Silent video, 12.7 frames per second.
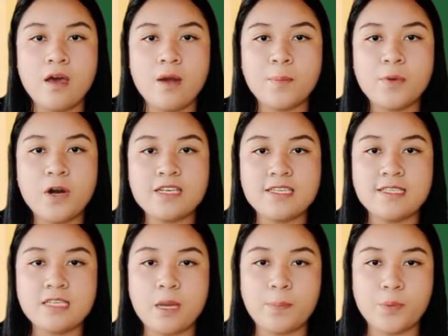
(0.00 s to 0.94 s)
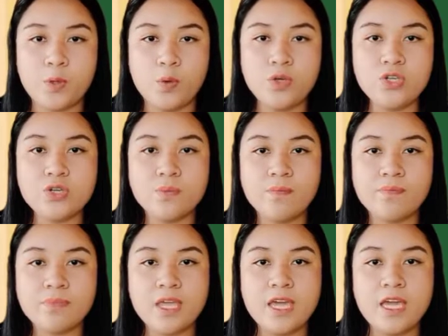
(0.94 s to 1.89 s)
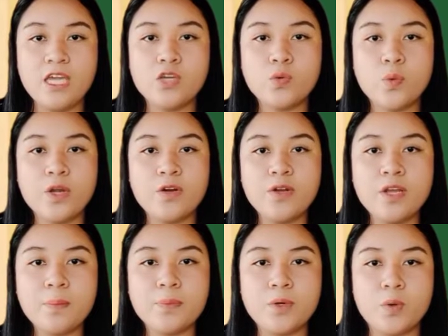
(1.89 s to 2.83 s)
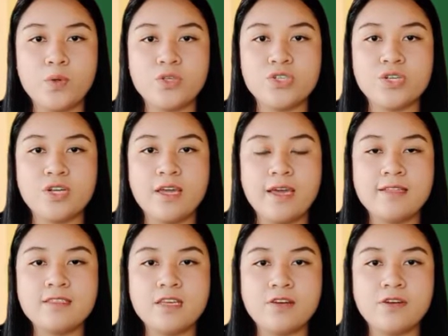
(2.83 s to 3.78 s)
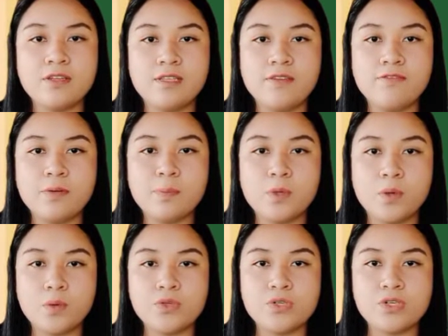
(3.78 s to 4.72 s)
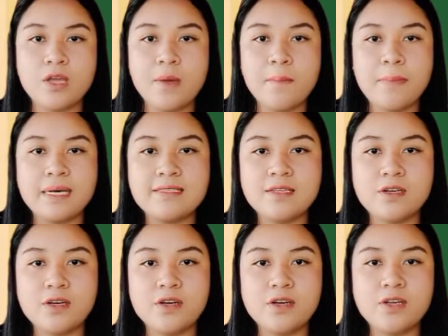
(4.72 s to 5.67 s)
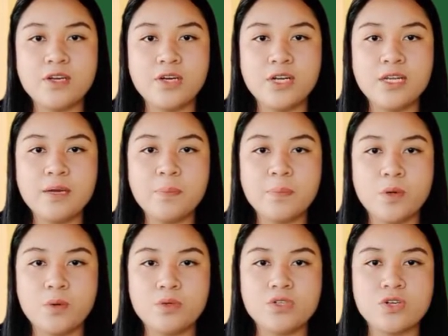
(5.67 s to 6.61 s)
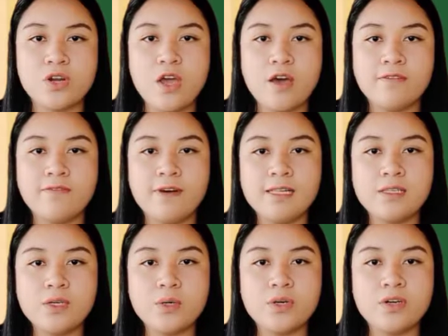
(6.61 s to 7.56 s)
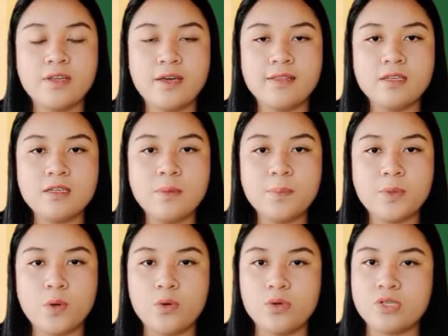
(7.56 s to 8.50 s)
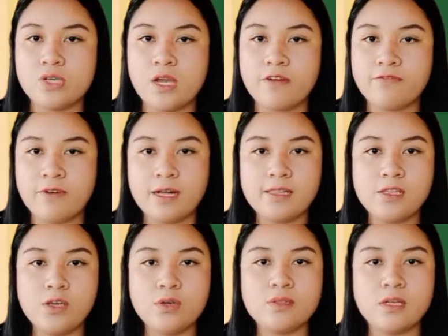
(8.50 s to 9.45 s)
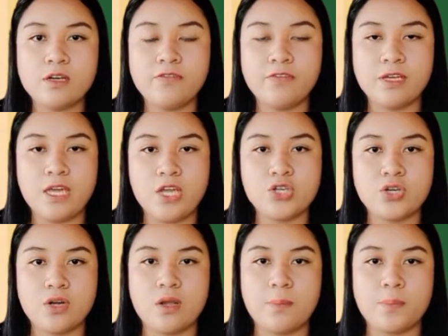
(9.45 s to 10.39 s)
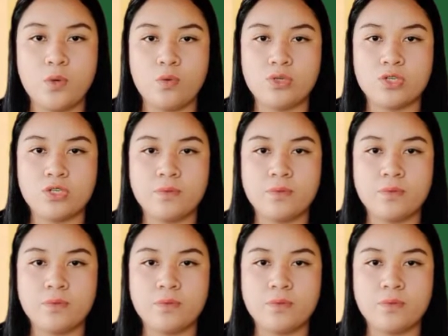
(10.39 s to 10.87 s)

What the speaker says: process approach, inquiry approach, integrative approach, mastery learning approach, value-oriented approach, and value clarification approach.